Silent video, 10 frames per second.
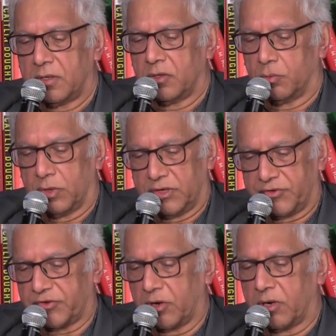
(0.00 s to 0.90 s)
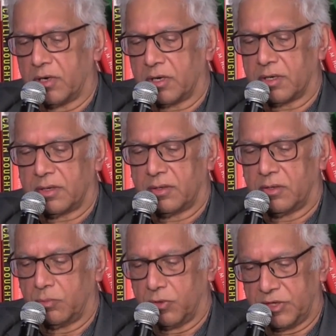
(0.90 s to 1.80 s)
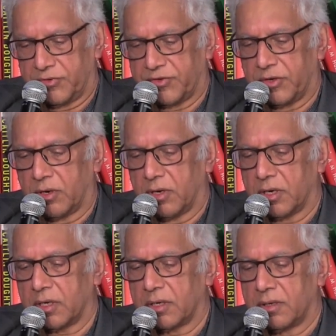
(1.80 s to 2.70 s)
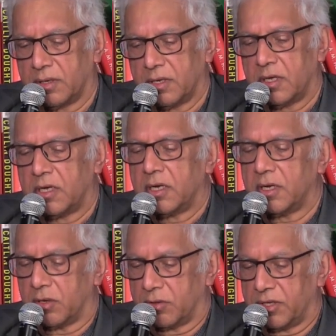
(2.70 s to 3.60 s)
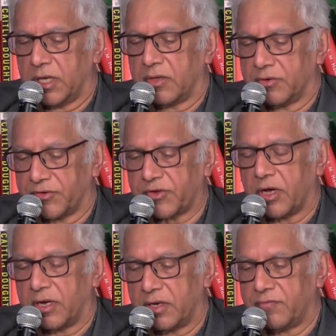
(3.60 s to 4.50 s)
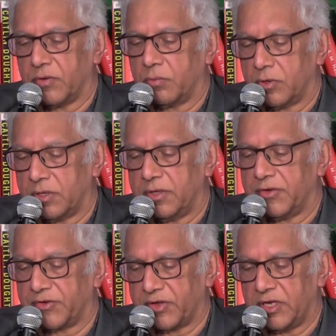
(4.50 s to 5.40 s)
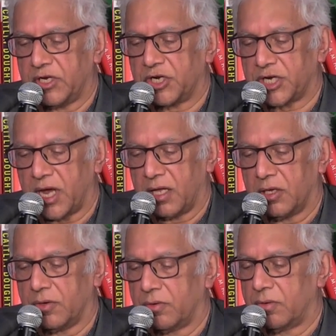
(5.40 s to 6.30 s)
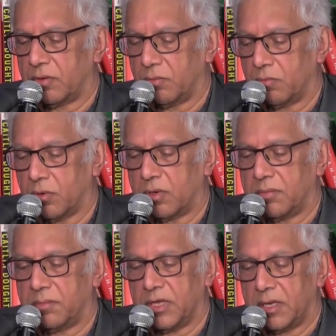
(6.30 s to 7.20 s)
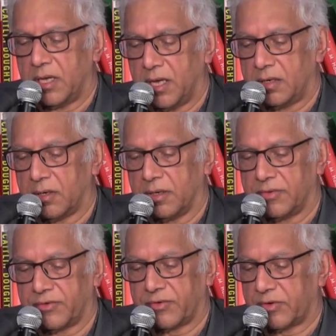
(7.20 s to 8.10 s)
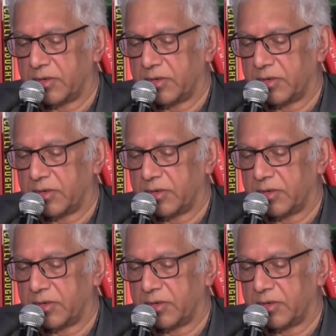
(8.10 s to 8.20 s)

The wood is dark, the wood is dark, and on the other side of the wood the sea is shallow, warm, endless.